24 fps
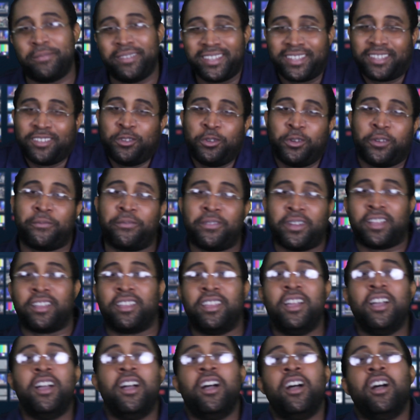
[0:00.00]
Nigga, who the fuck?
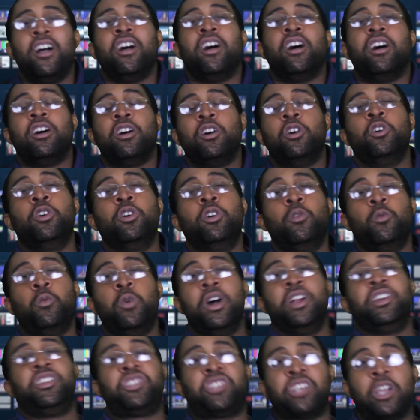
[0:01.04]
Who
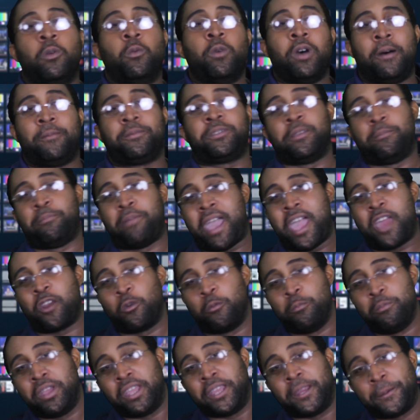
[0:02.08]
would show up to battle
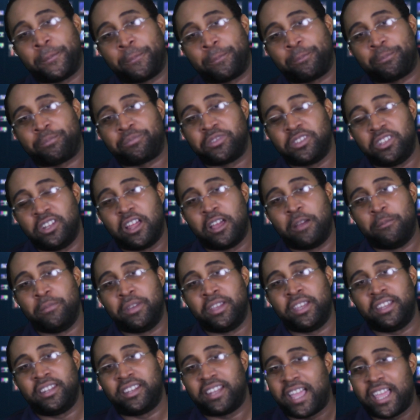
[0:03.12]
me? You know what I
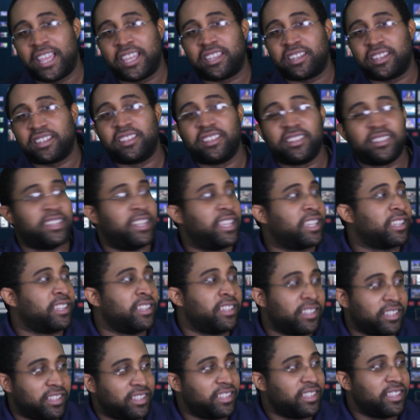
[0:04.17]
mean? Like,
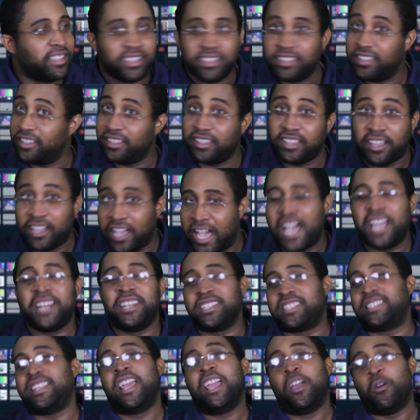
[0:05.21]
nigga, I
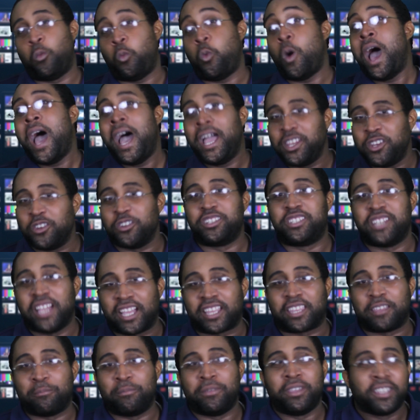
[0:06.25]
understand why you're
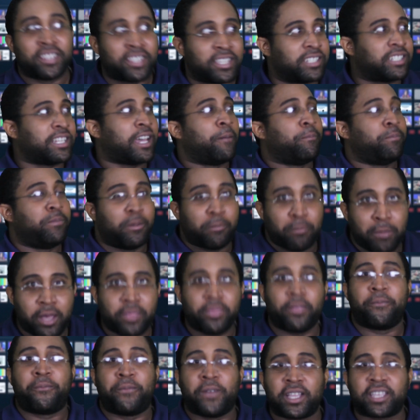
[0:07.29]
ducking me, because I'm the
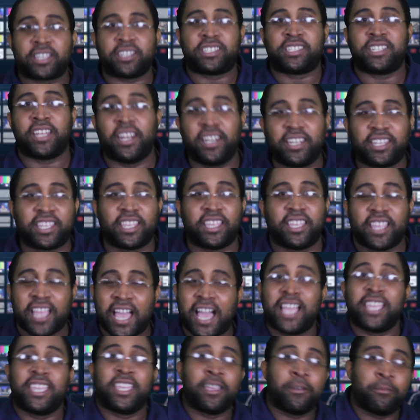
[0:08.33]
motherfucking Sun King.
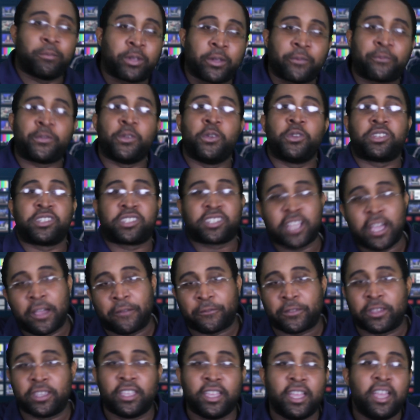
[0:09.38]
I am Confucius
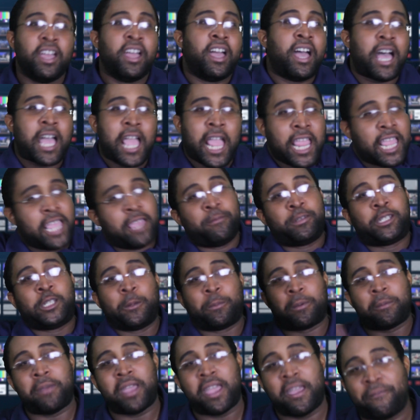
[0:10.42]
Cuffy. I am
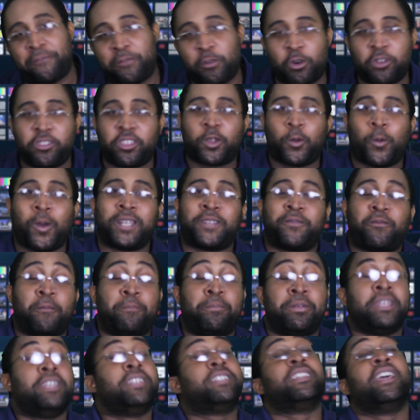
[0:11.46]
Superman for the quest for
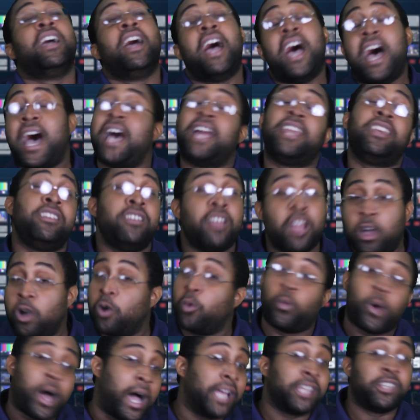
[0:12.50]
peace. I know
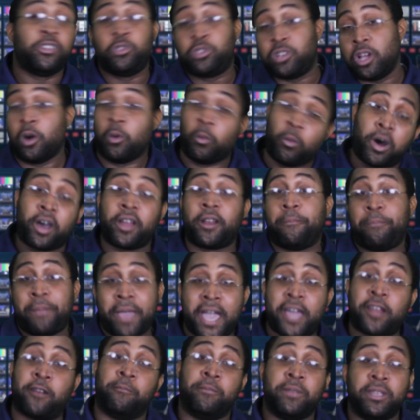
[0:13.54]
why you don't want to
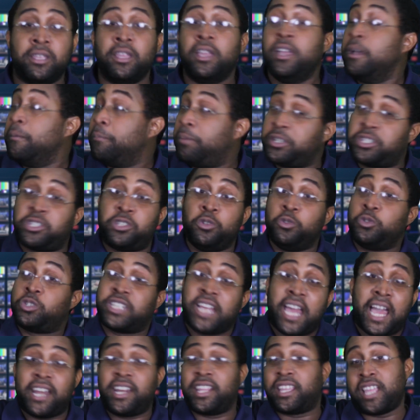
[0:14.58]
battle me, but you
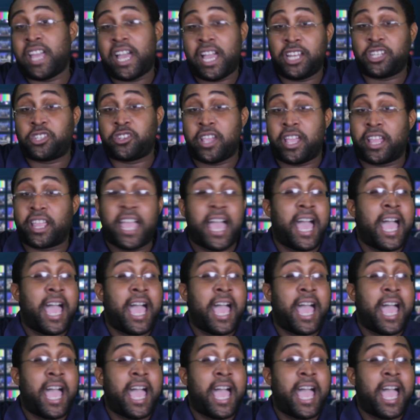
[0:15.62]
signed the contract.